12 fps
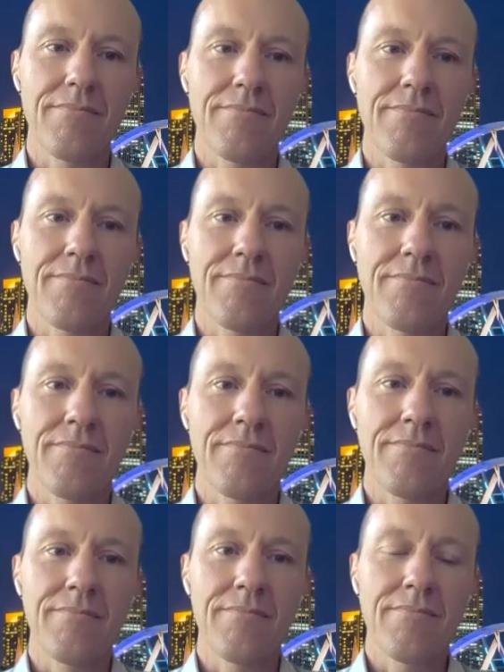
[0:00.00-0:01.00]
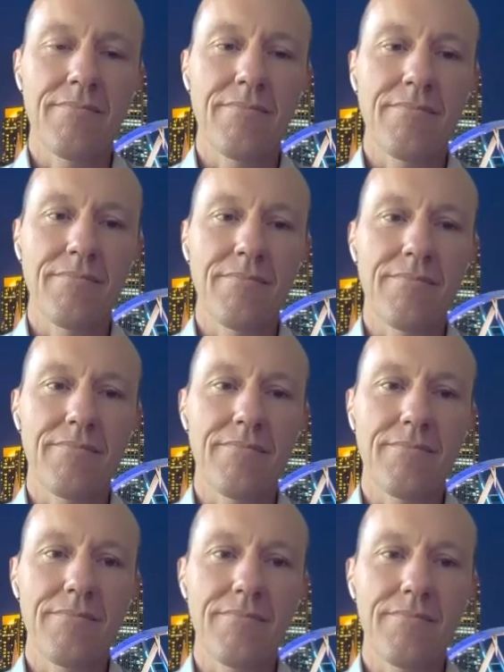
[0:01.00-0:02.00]

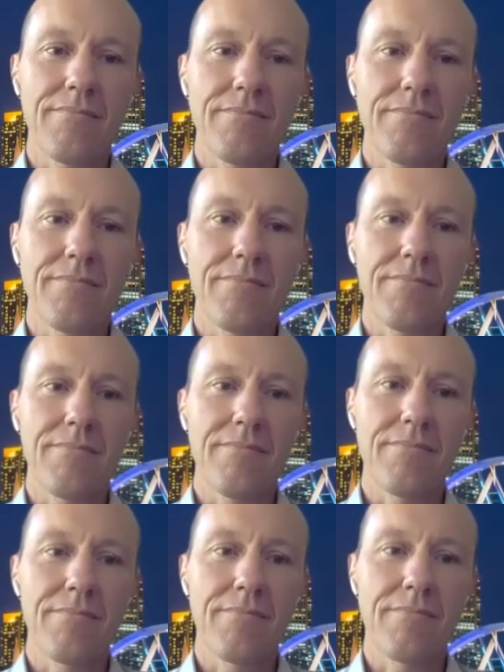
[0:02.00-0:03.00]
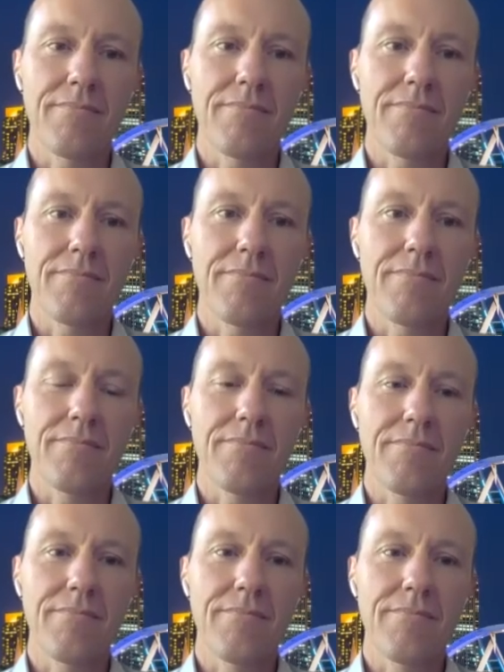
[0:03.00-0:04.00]

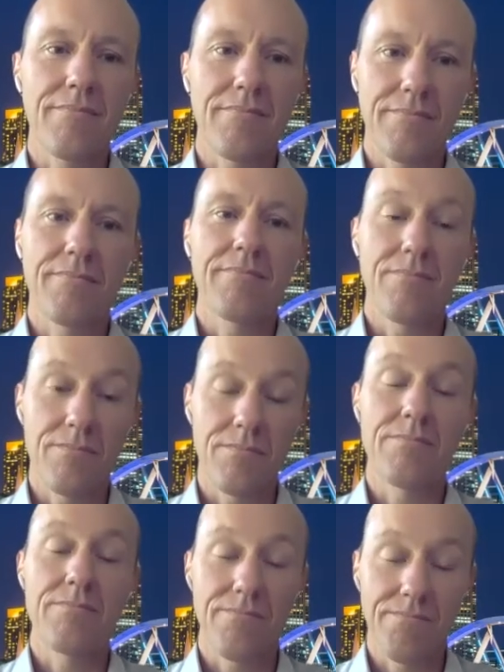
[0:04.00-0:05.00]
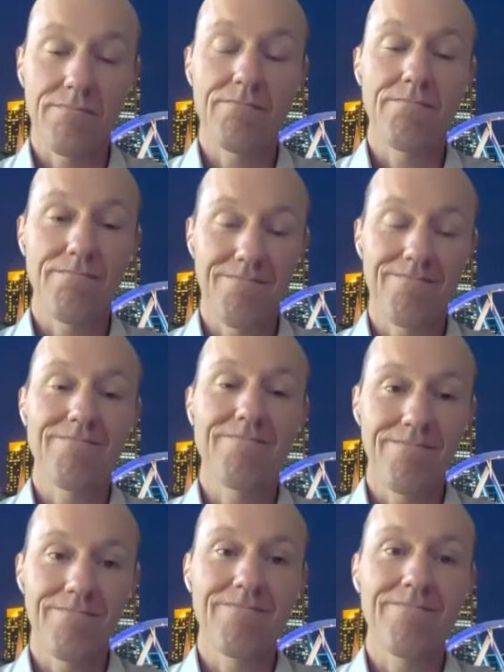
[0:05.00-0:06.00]

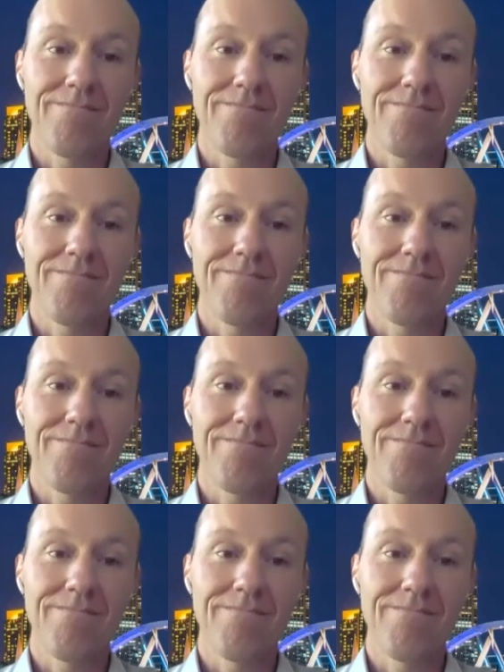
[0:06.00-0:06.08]
(silent)